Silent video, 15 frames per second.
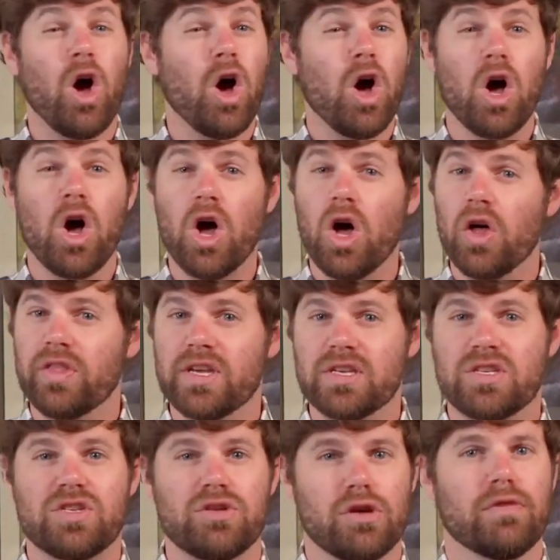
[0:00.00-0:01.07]
all
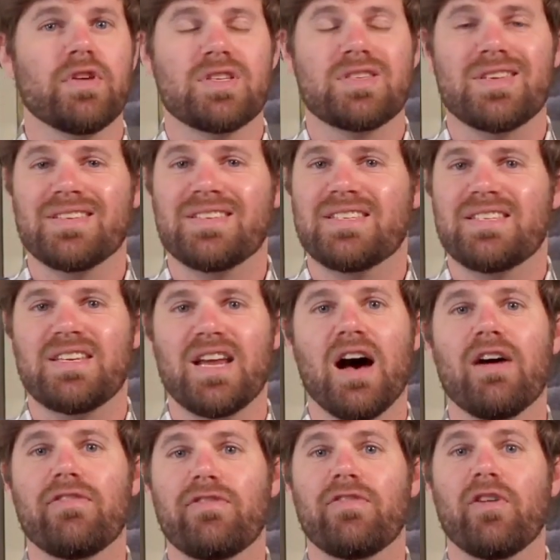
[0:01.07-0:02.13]
this service
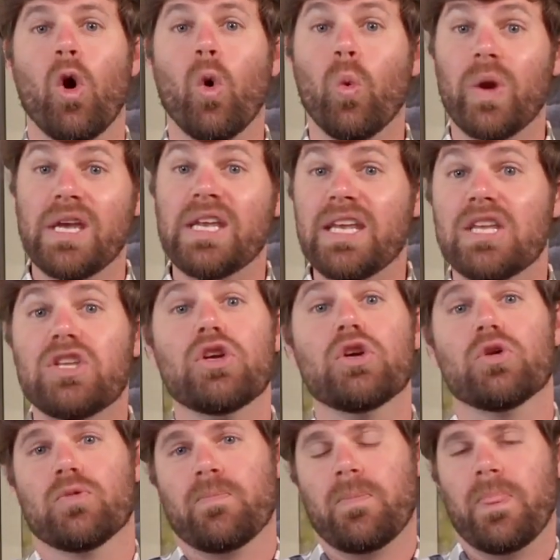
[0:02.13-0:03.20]
stuff, we need you.